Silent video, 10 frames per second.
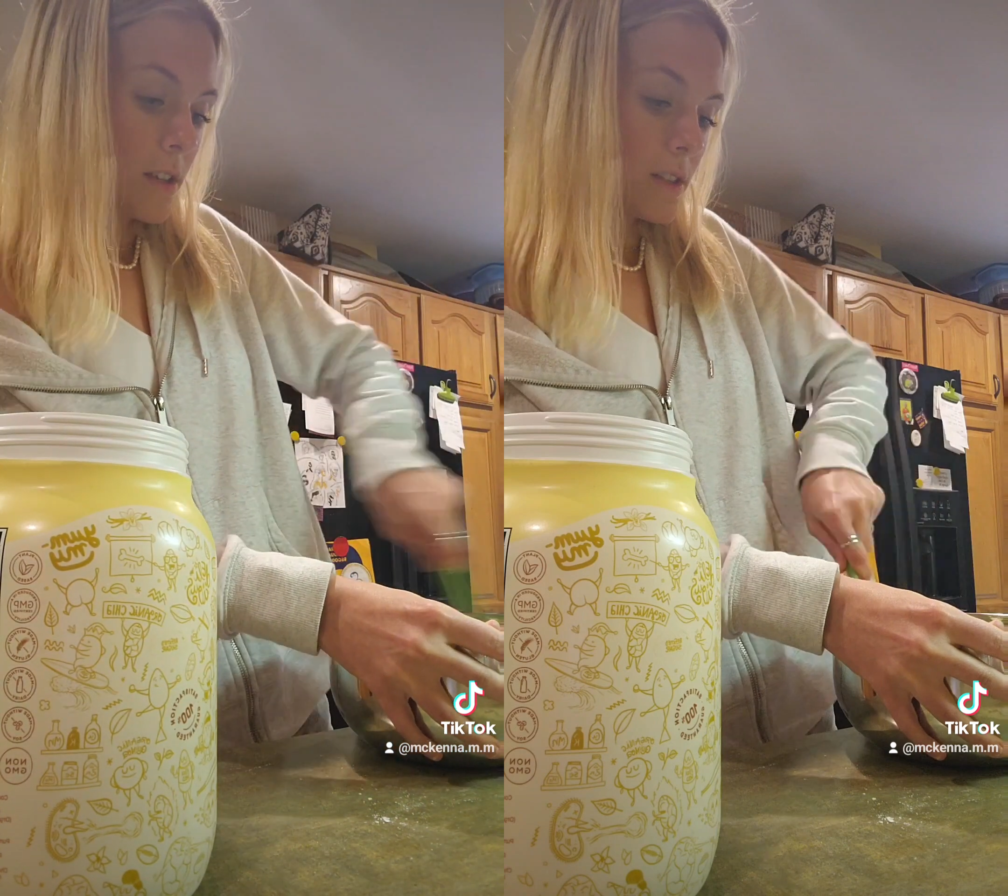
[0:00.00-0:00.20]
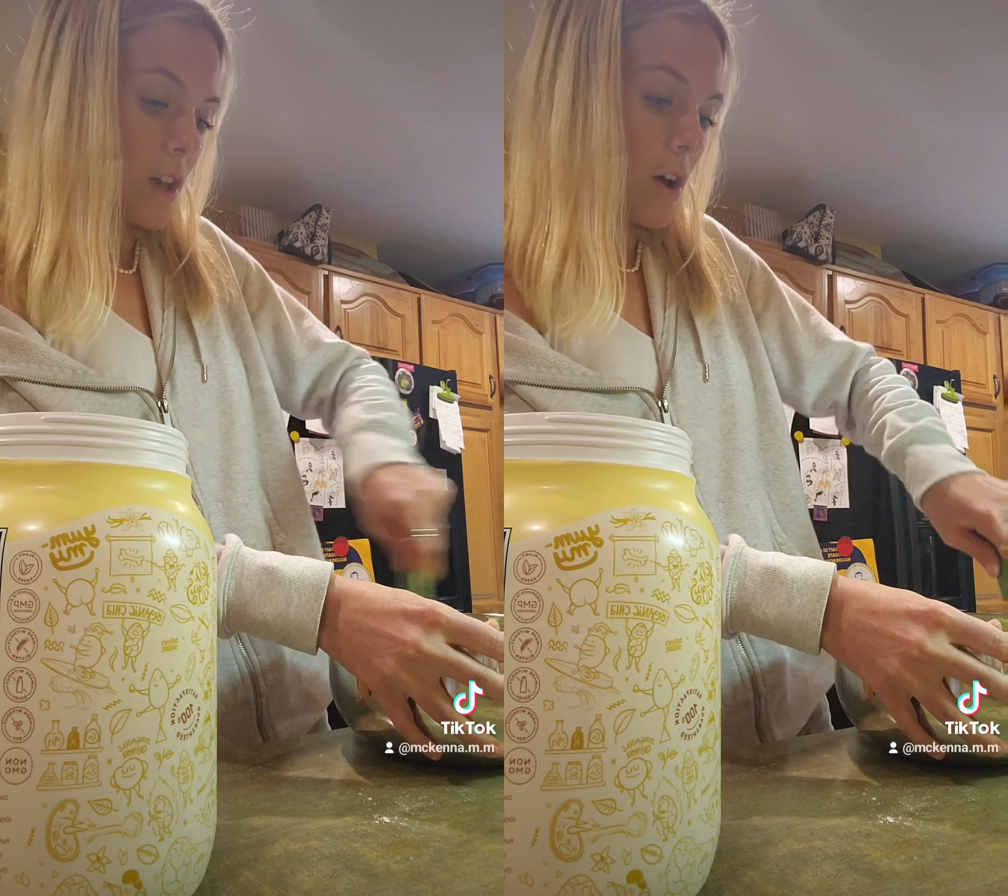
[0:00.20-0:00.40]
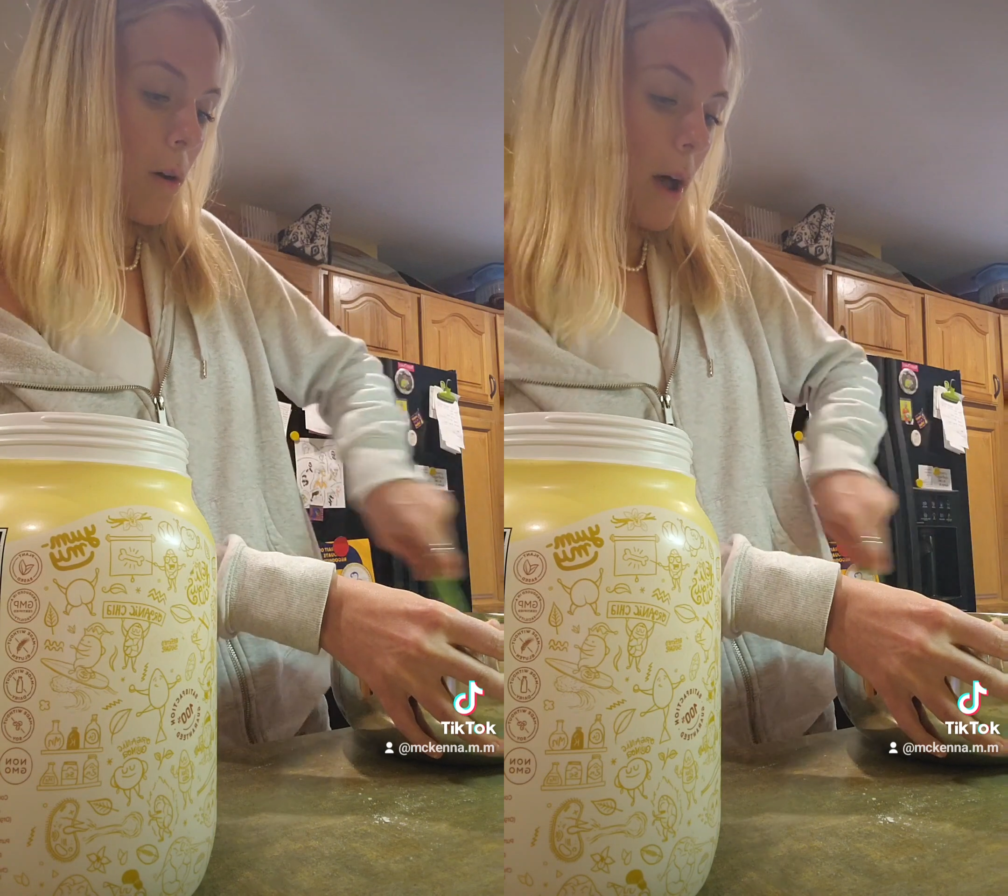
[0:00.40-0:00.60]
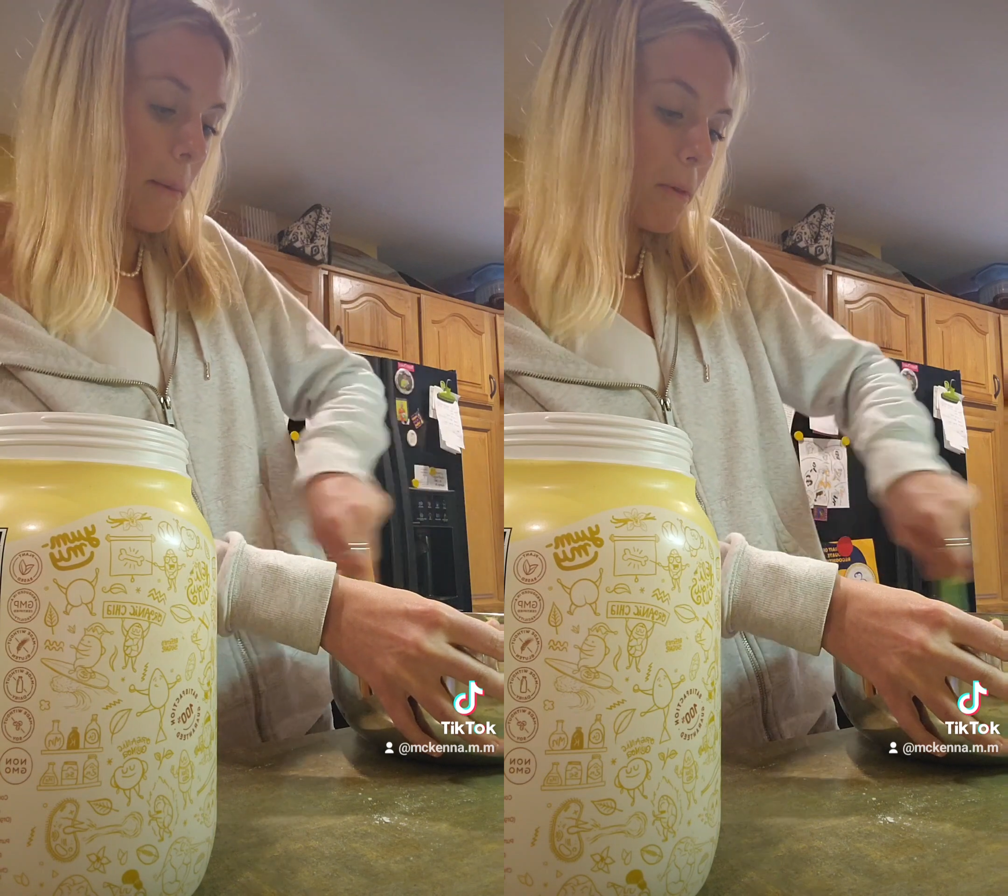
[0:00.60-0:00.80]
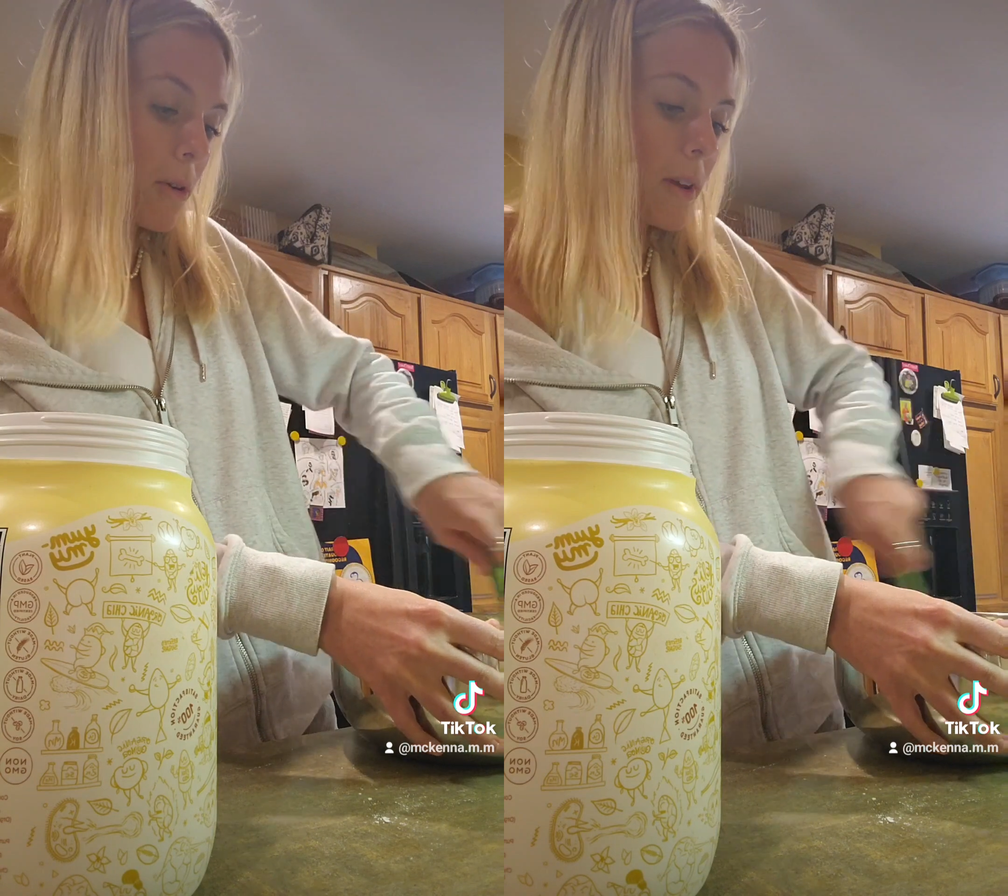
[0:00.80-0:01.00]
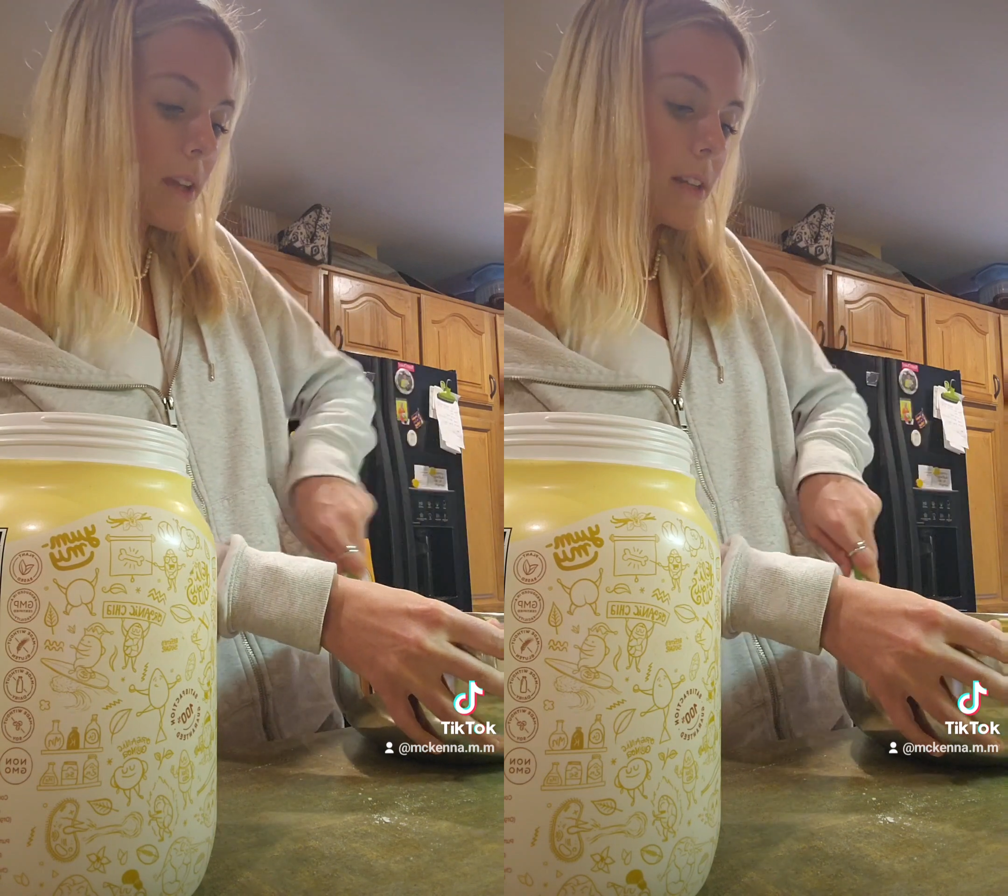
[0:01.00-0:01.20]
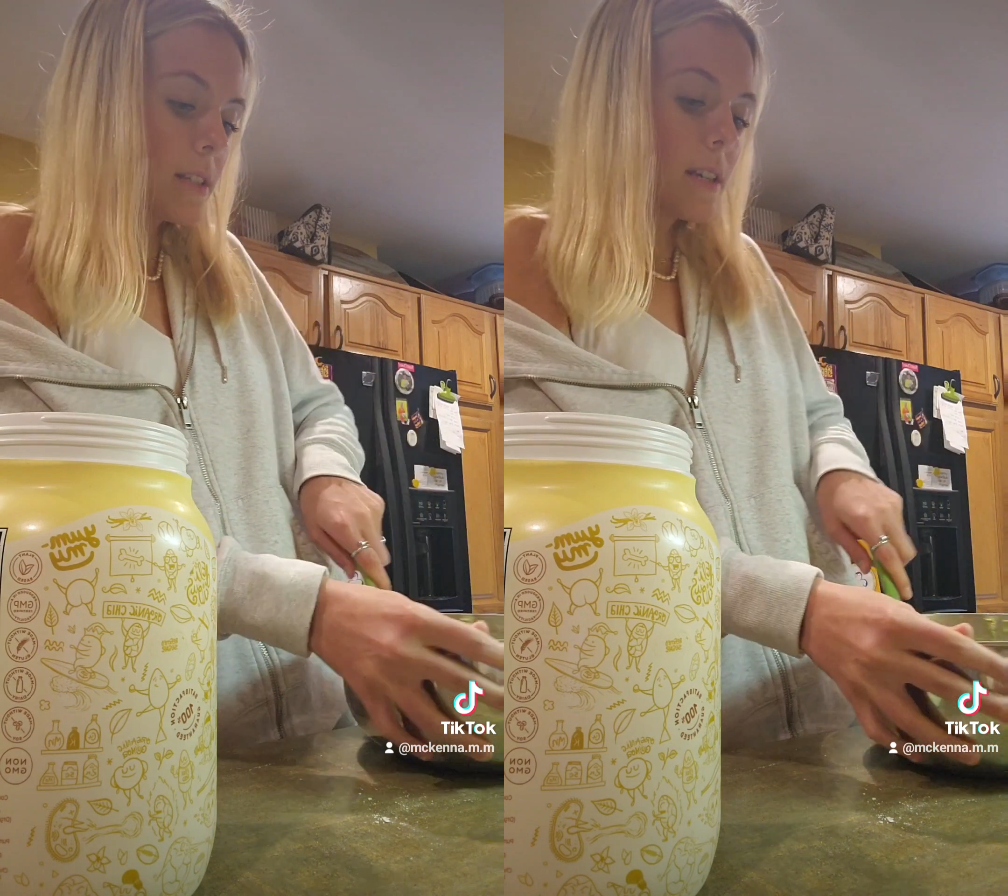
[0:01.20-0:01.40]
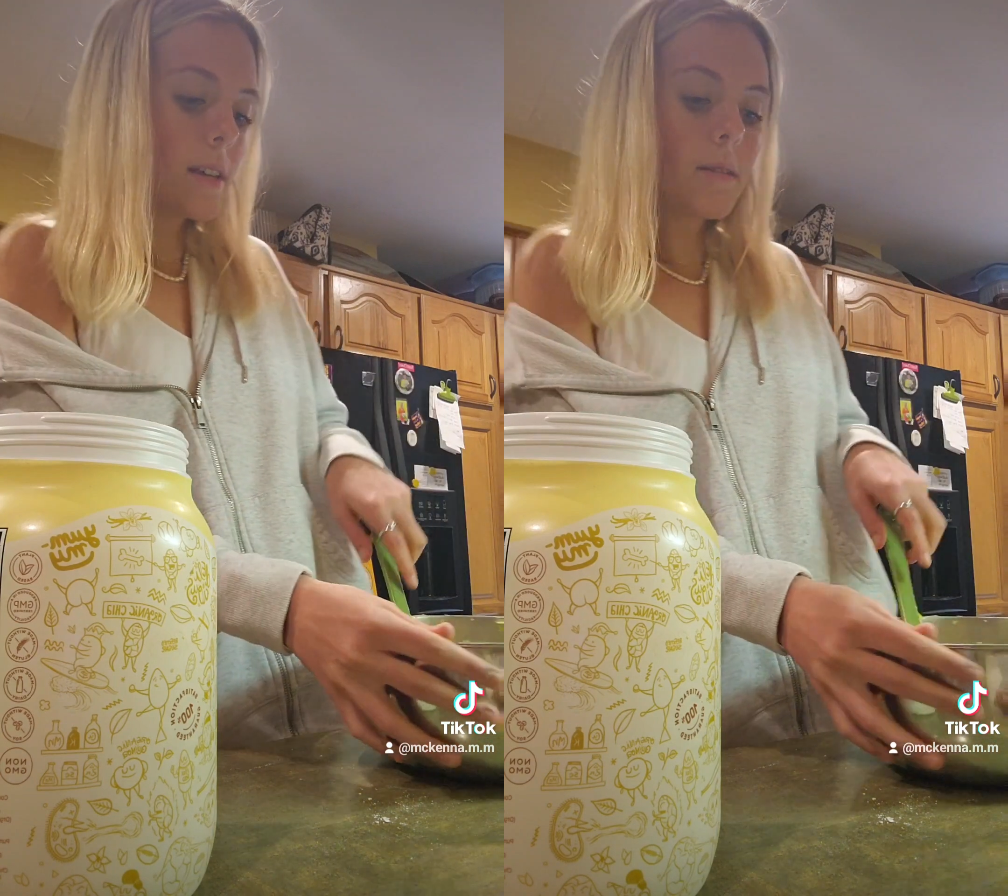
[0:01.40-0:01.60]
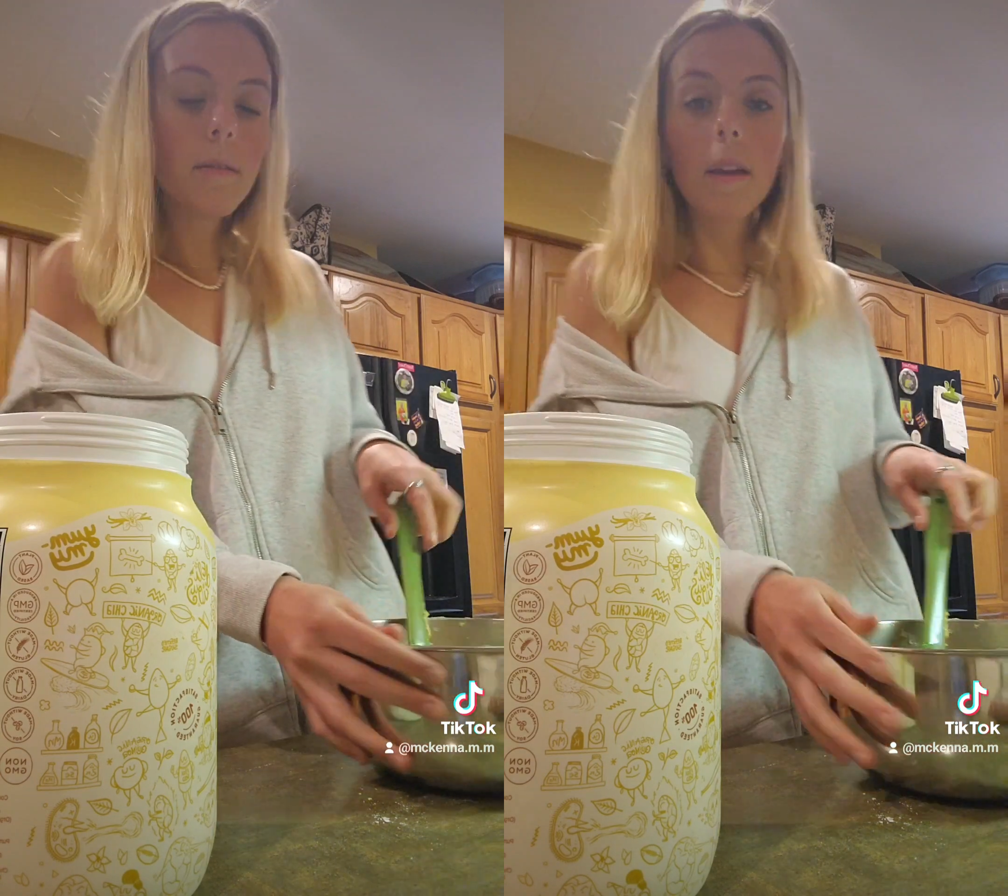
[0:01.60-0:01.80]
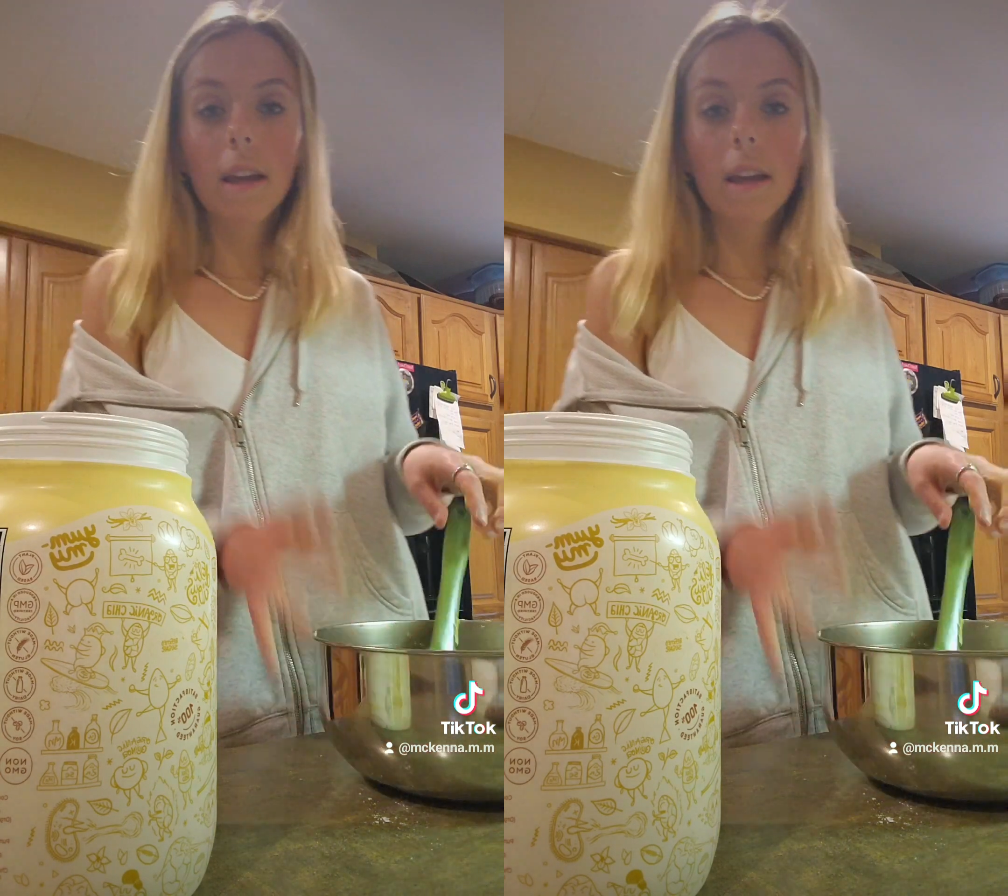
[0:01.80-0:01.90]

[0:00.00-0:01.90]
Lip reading: So I'm going to